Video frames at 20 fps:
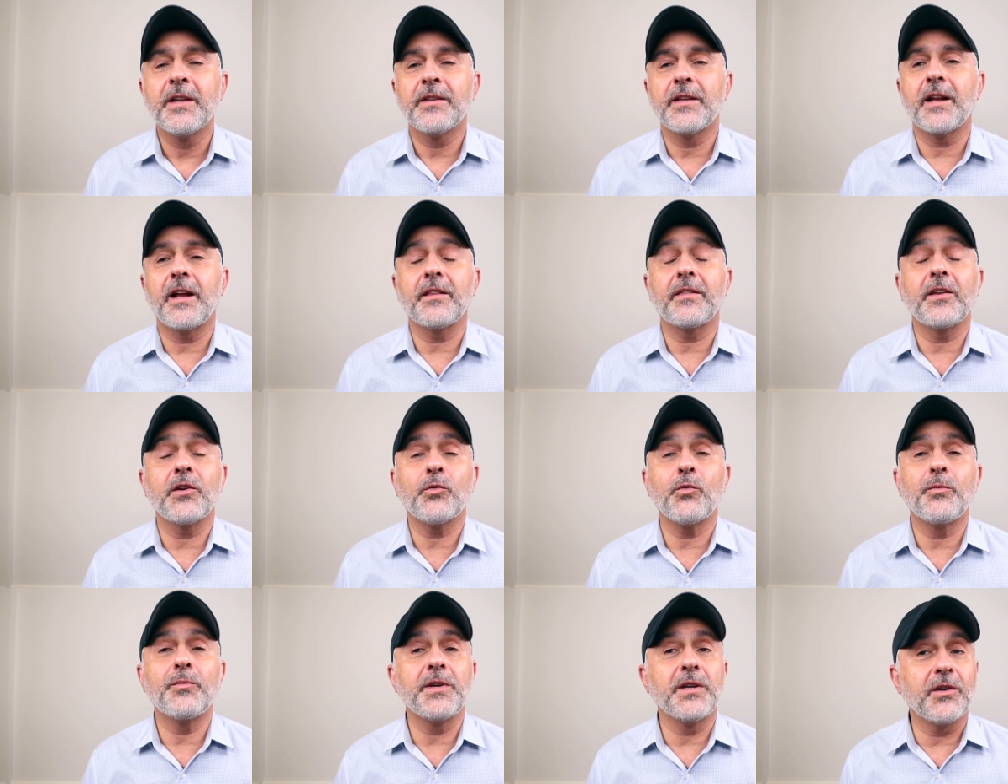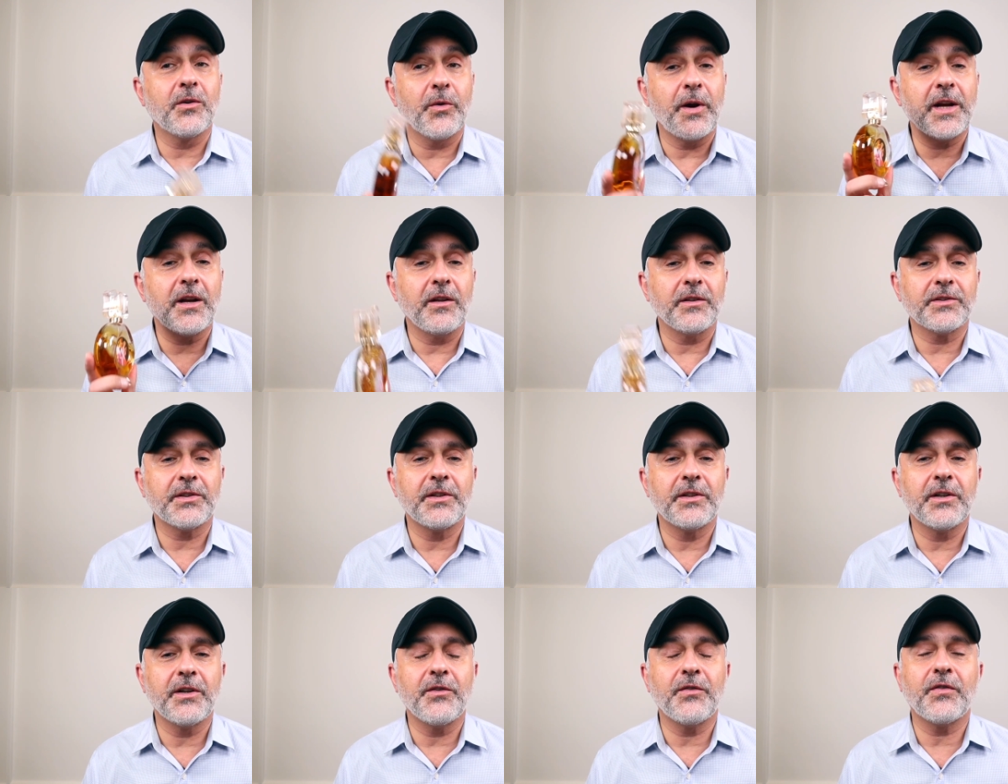that I think will be a great
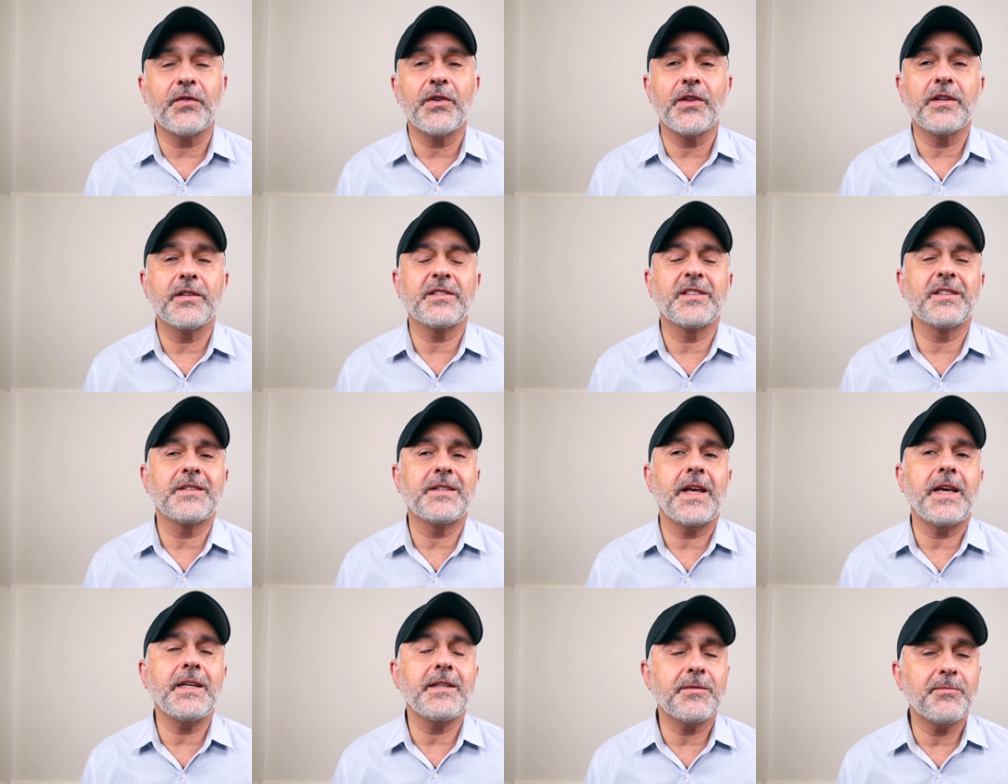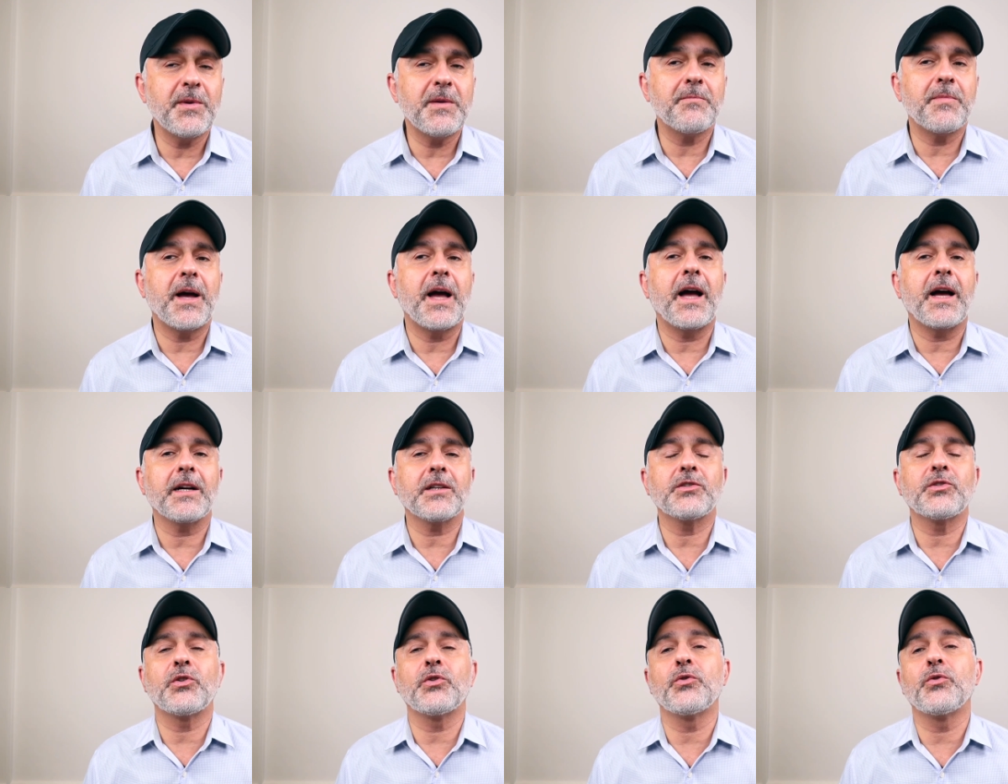alternative for this and takes me
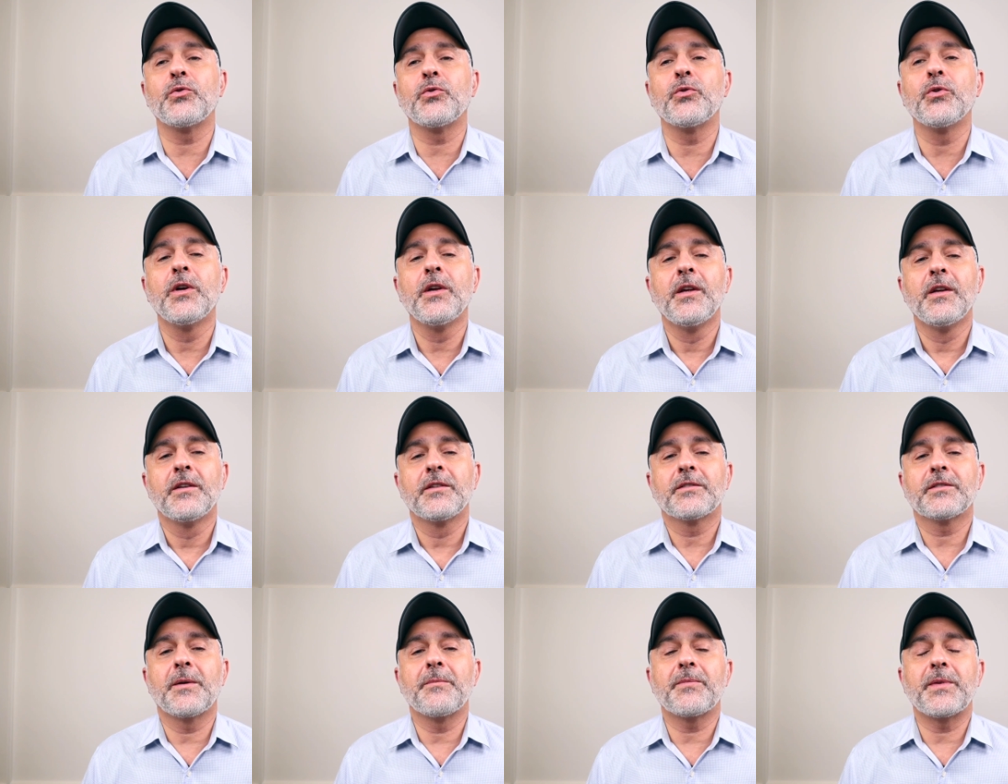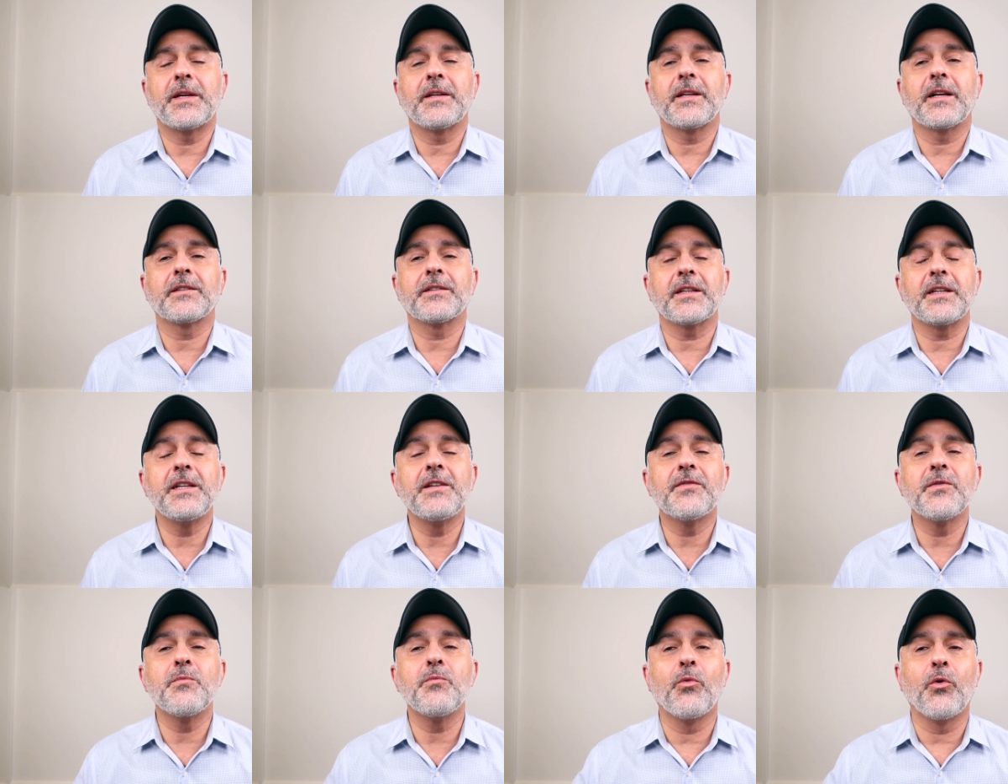back to something that's
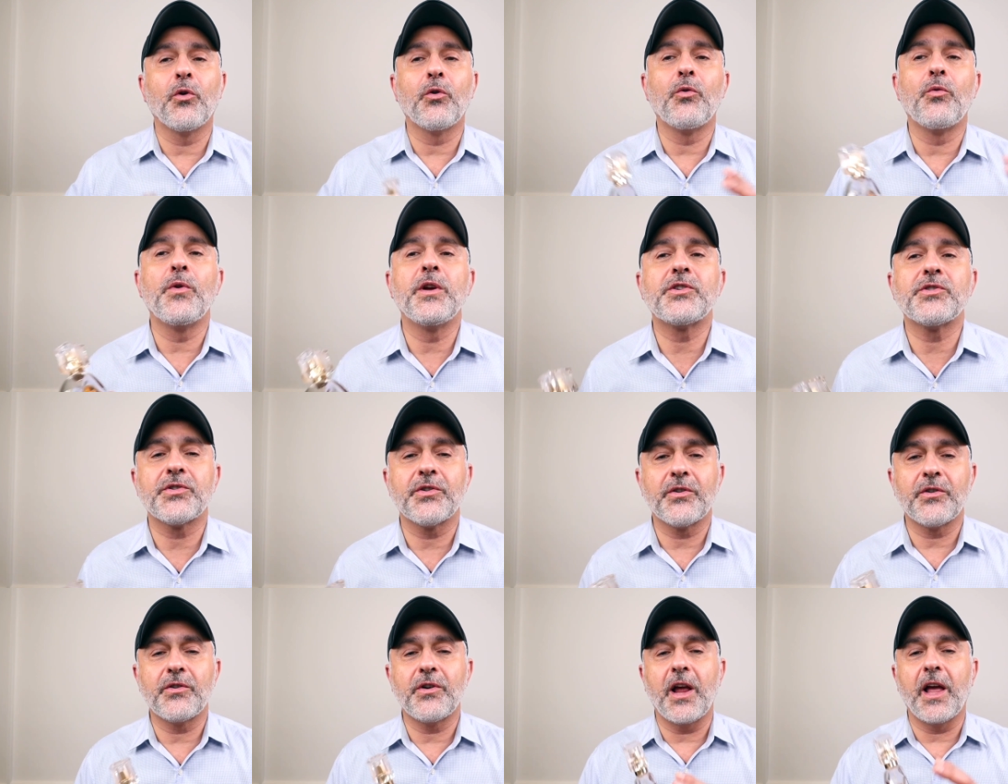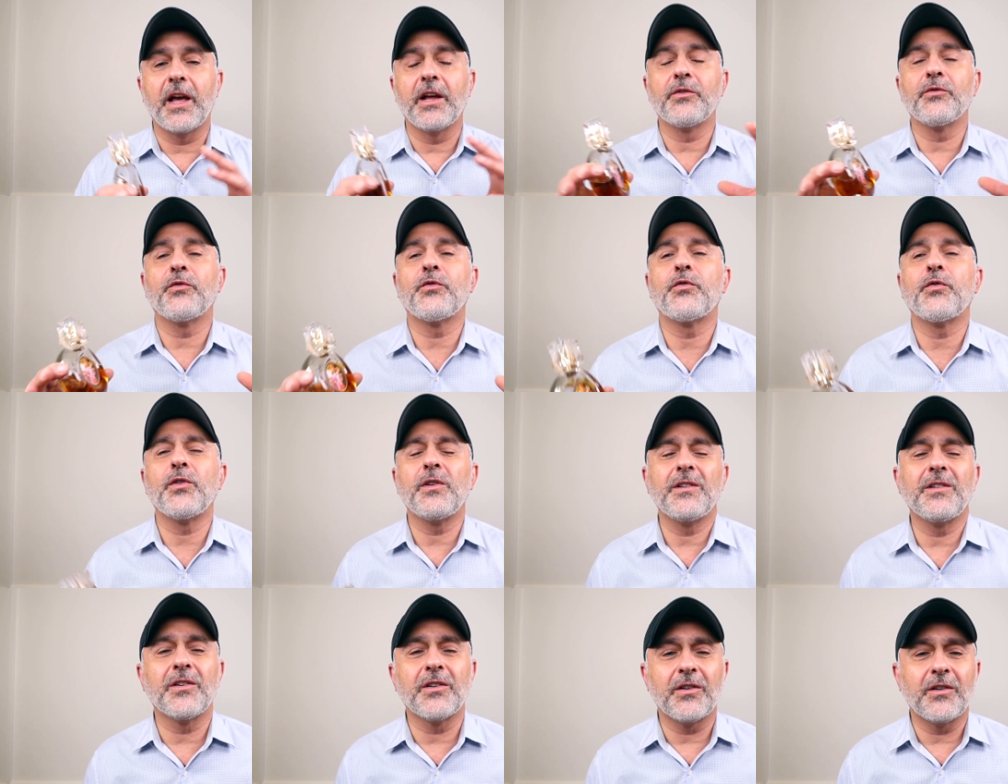even more richer and
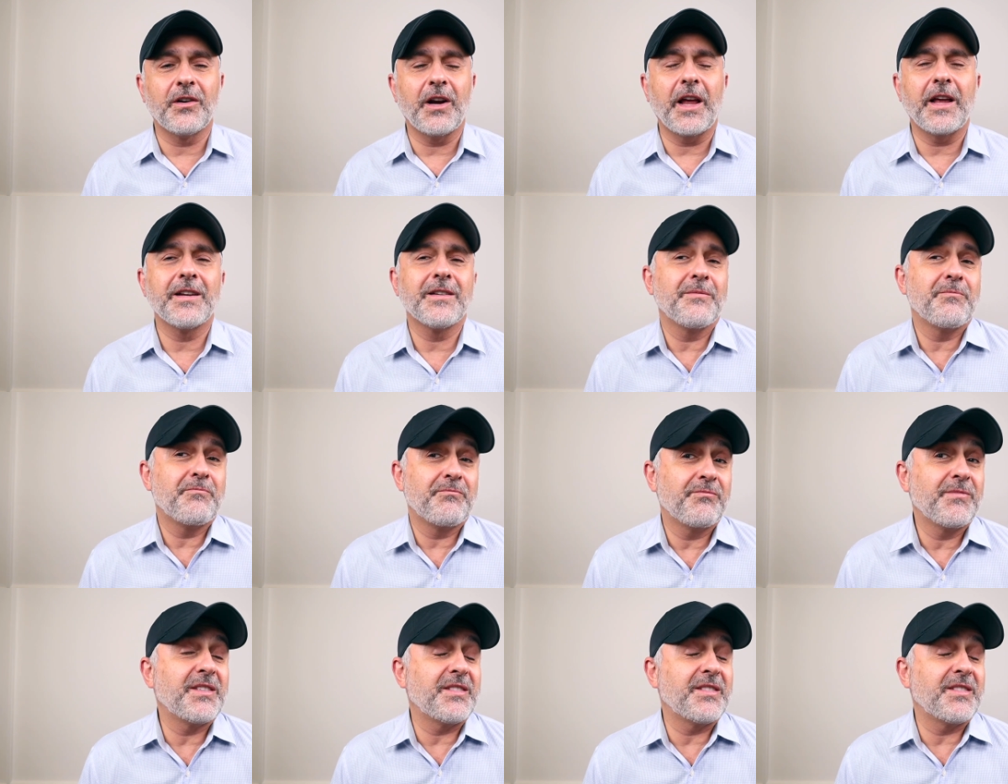fuller and